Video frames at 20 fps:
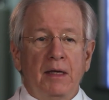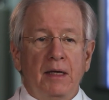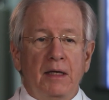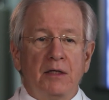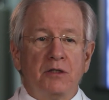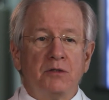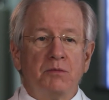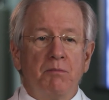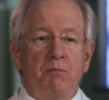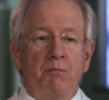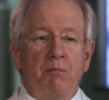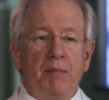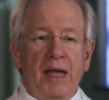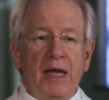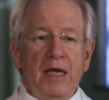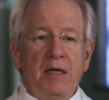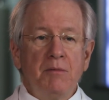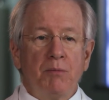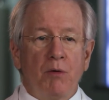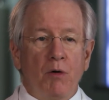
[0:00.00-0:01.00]
Its
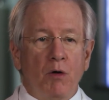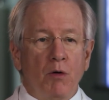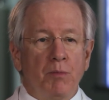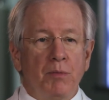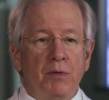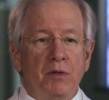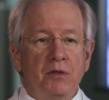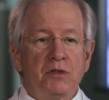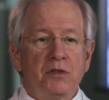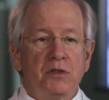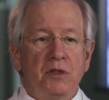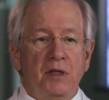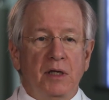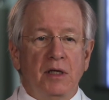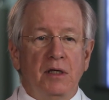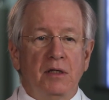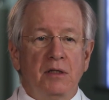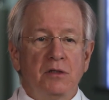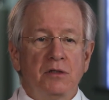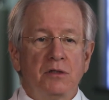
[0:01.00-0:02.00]
main purpose
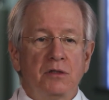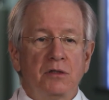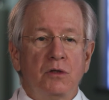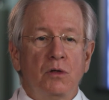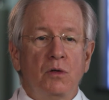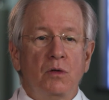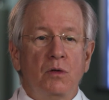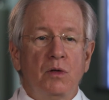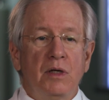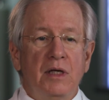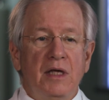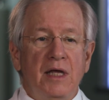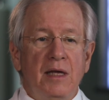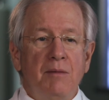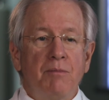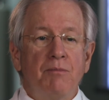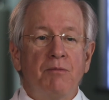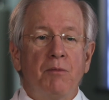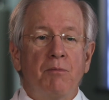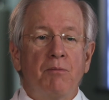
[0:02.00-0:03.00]
is to
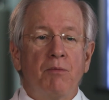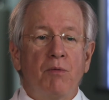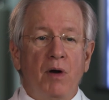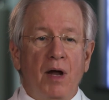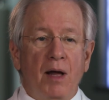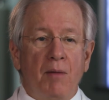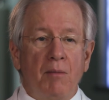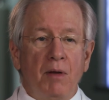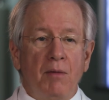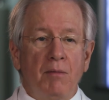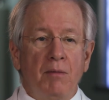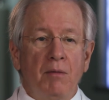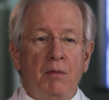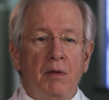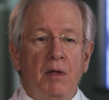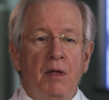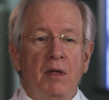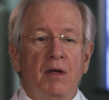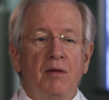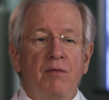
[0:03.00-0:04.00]
keep the problem
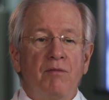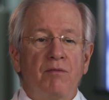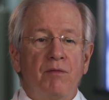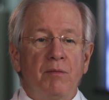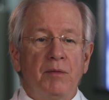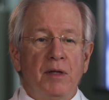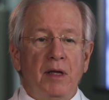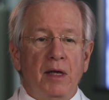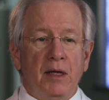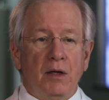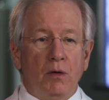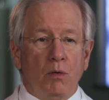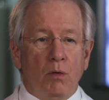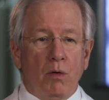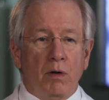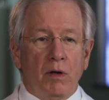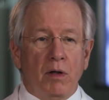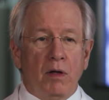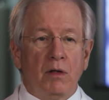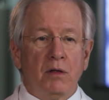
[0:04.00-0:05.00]
from the
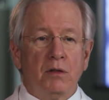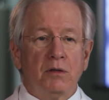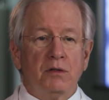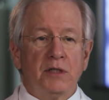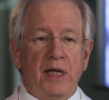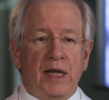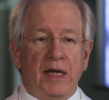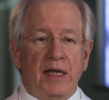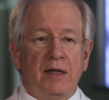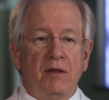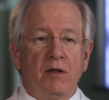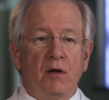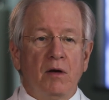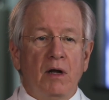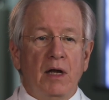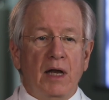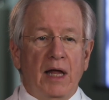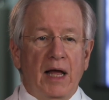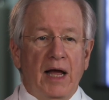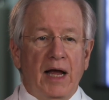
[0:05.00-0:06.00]
aorta taking their
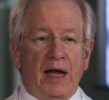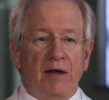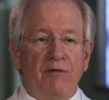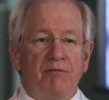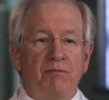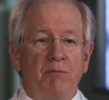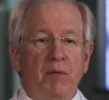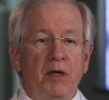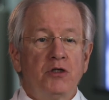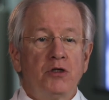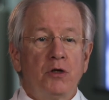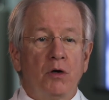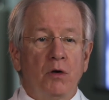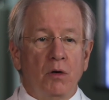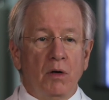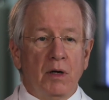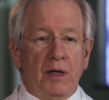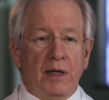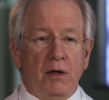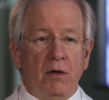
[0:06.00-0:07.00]
life much
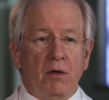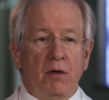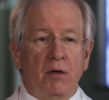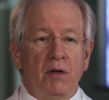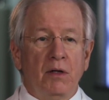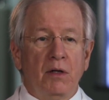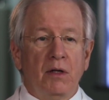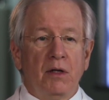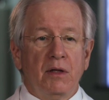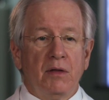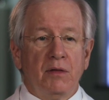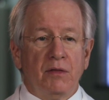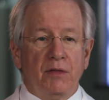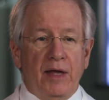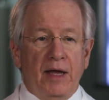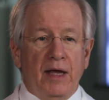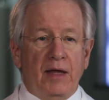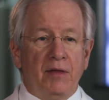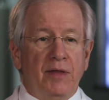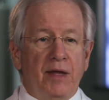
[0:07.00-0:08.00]
earlier
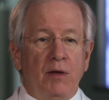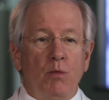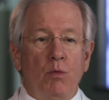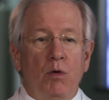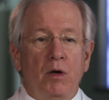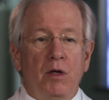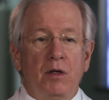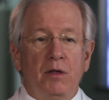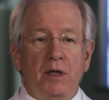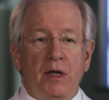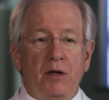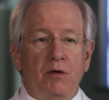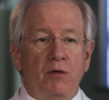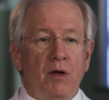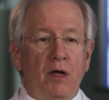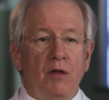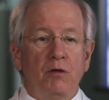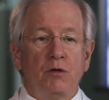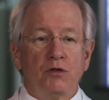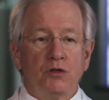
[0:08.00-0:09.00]
than they would
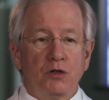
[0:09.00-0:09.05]
under other